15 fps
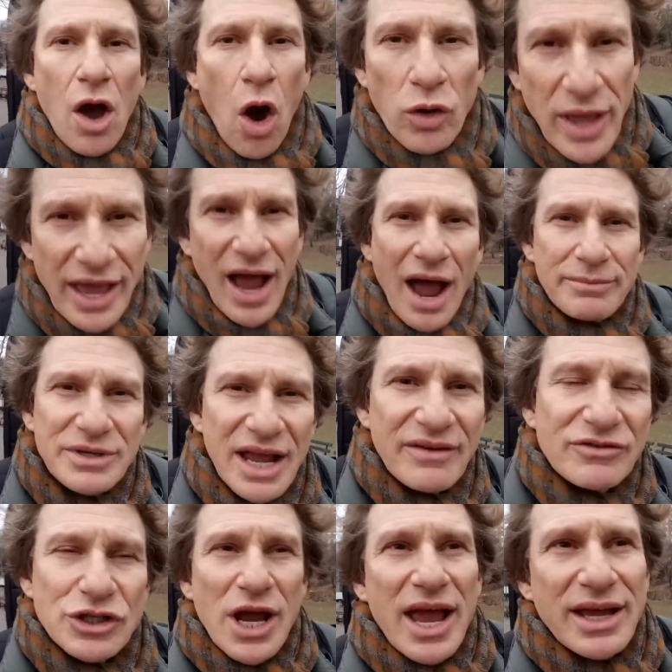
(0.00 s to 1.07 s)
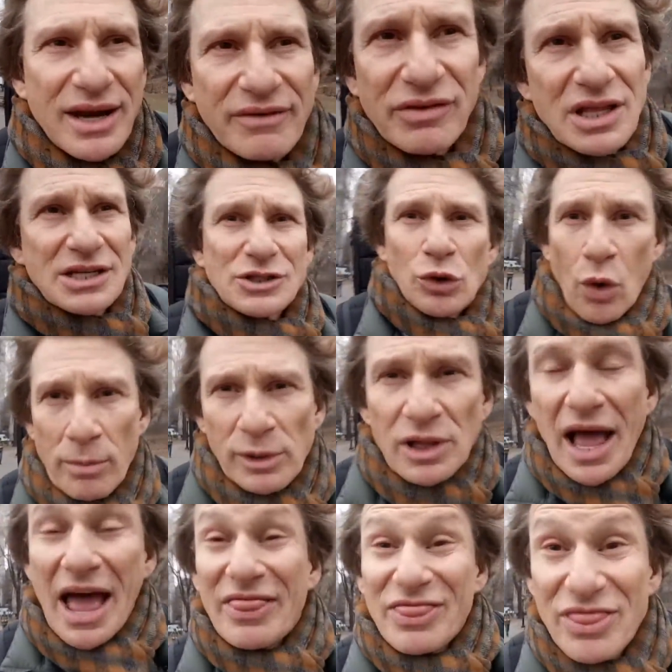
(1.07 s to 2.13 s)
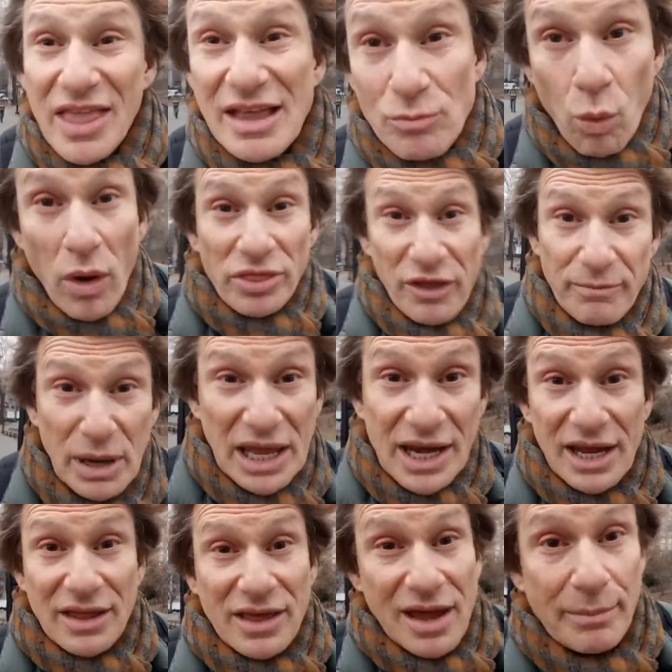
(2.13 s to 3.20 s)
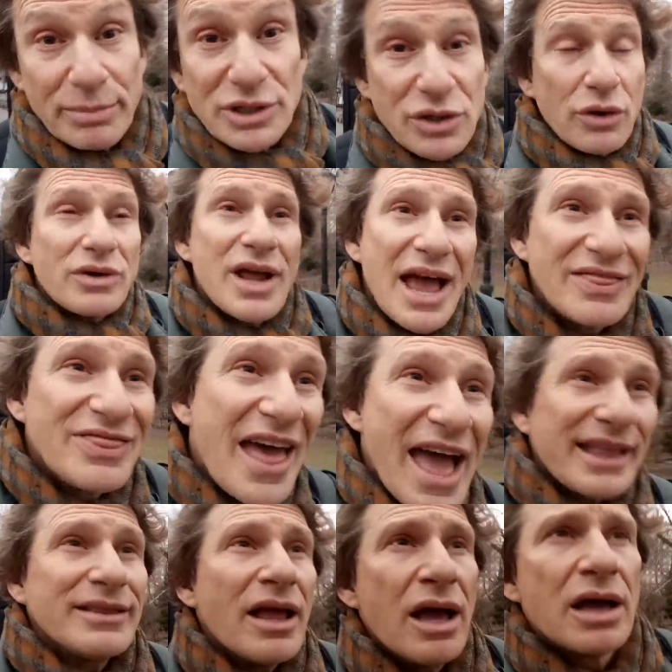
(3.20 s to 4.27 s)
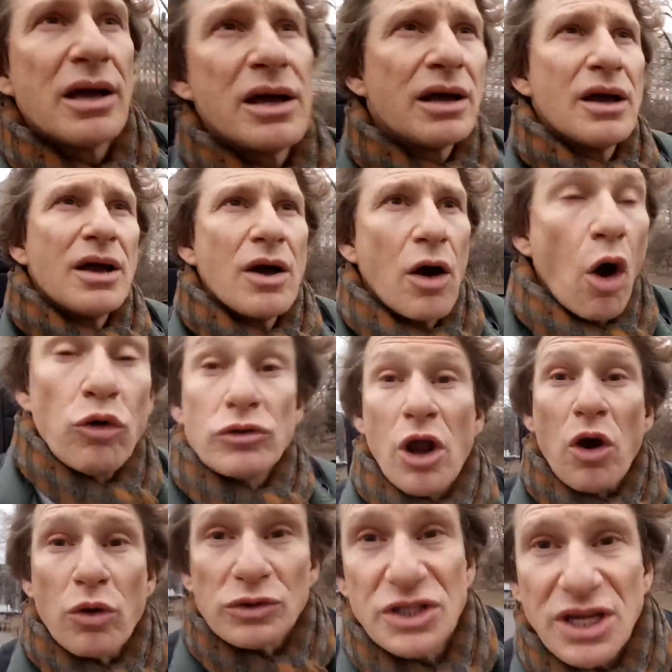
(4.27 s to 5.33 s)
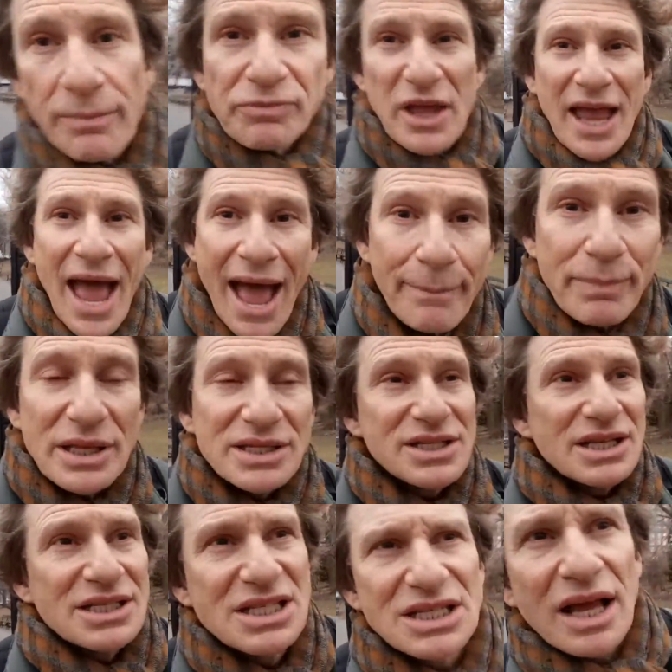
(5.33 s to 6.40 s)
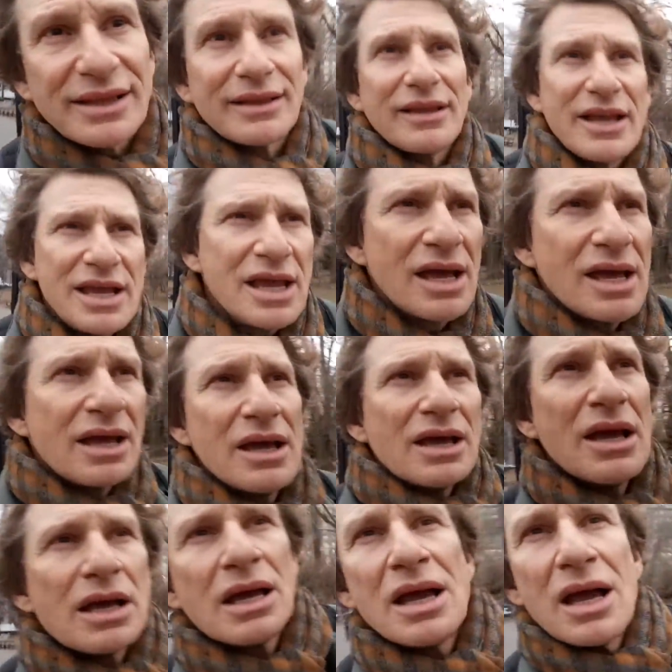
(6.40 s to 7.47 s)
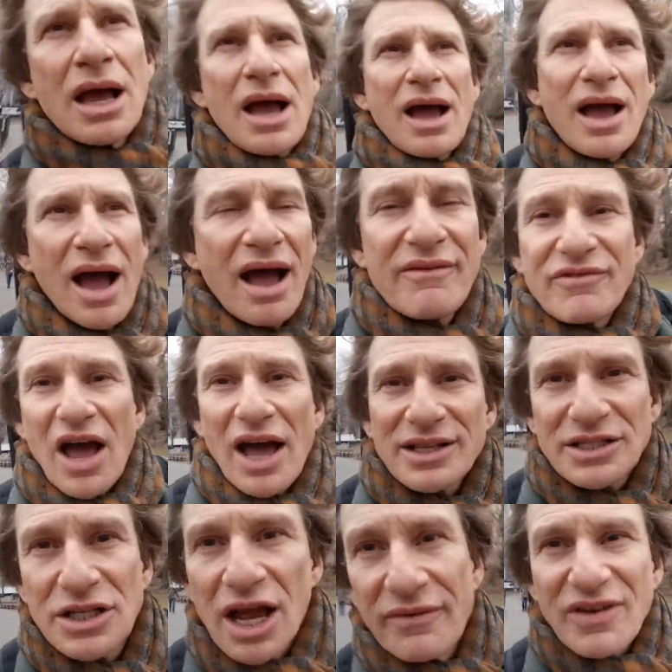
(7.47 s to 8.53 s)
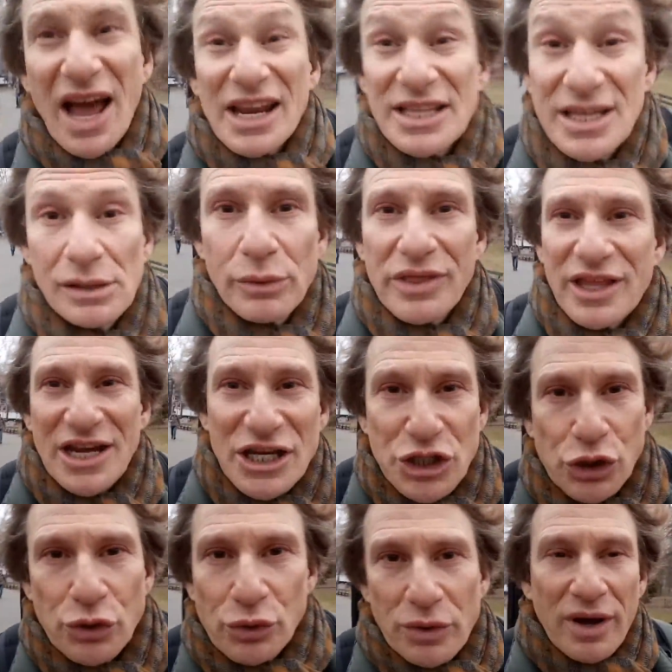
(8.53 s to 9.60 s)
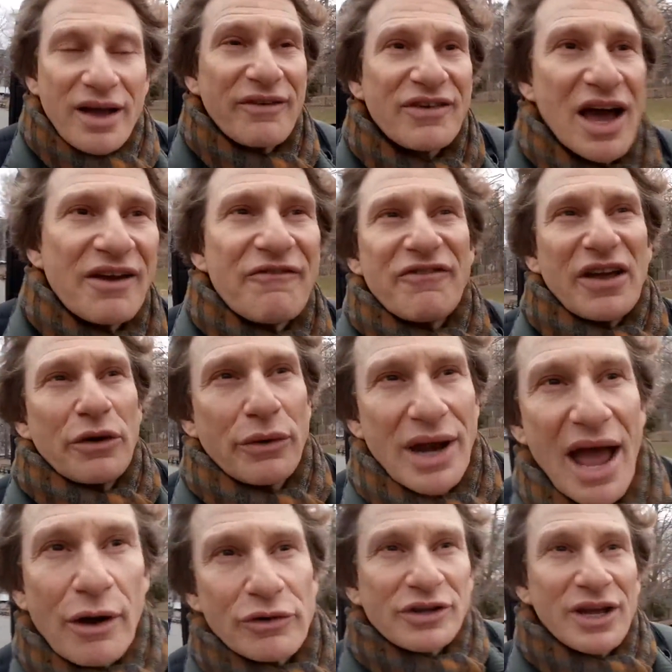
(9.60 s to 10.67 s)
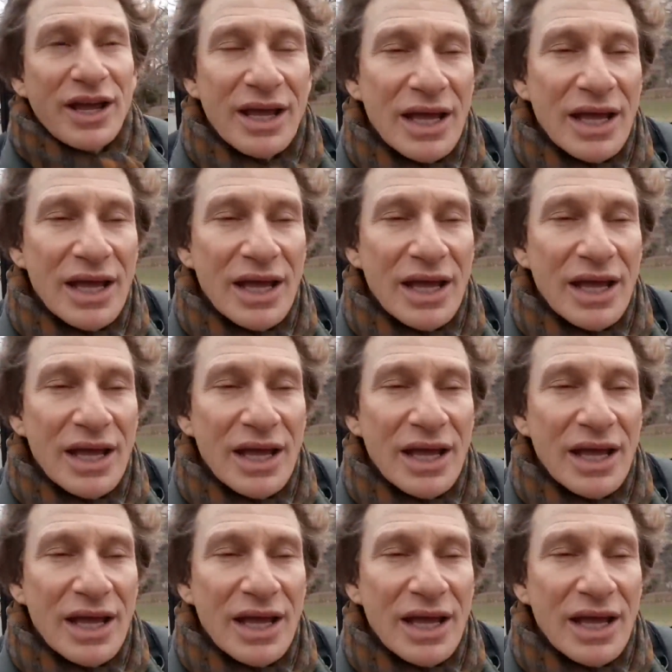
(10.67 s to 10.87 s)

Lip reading: okay, I'm Dave J, and everything's normal, and in the beginning of the episode, and then, oh no, something happens, and suddenly I've got to deal with an issue. I've got to figure it out.